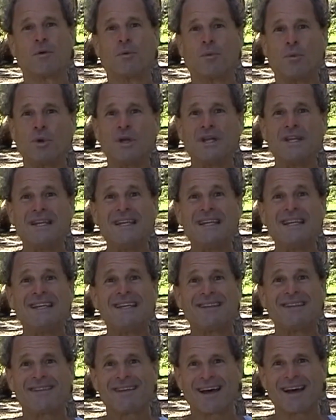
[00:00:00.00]
We
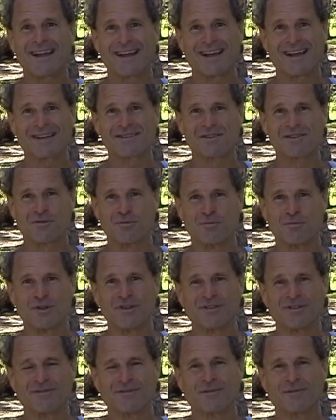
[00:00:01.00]
need that
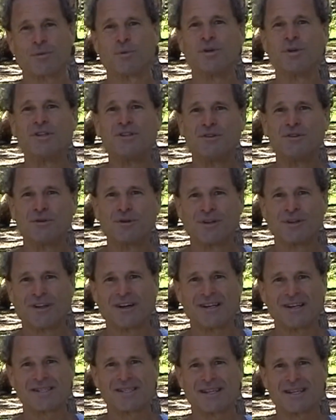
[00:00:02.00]
excrement. We
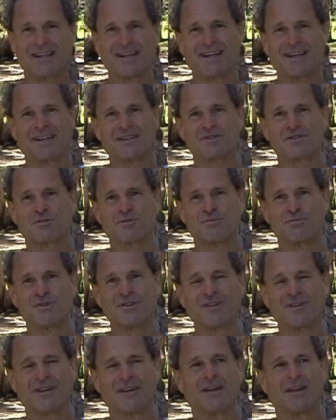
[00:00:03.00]
utilize that
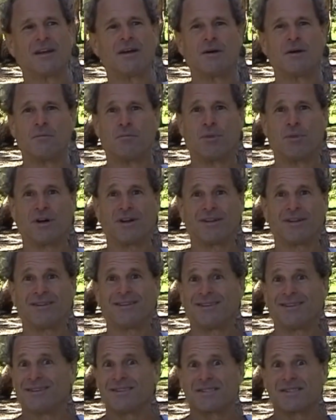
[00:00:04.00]
excrement but
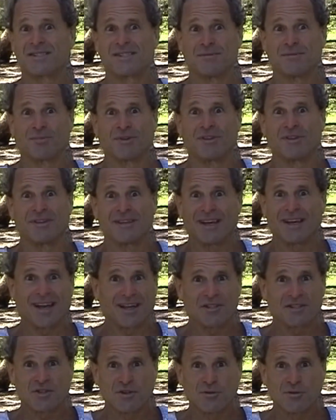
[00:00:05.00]
it is simply the
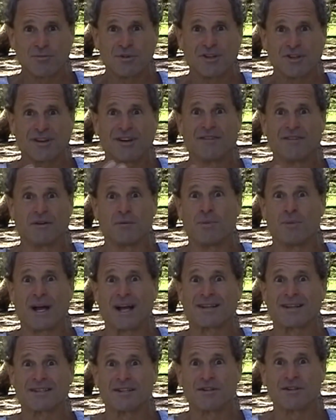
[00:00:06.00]
excrement of a
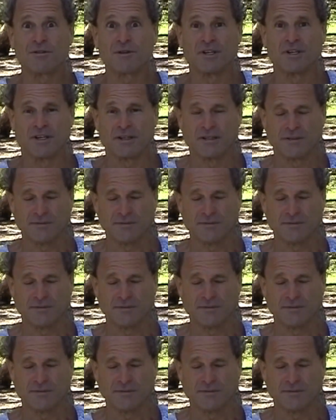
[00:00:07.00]
bacteria.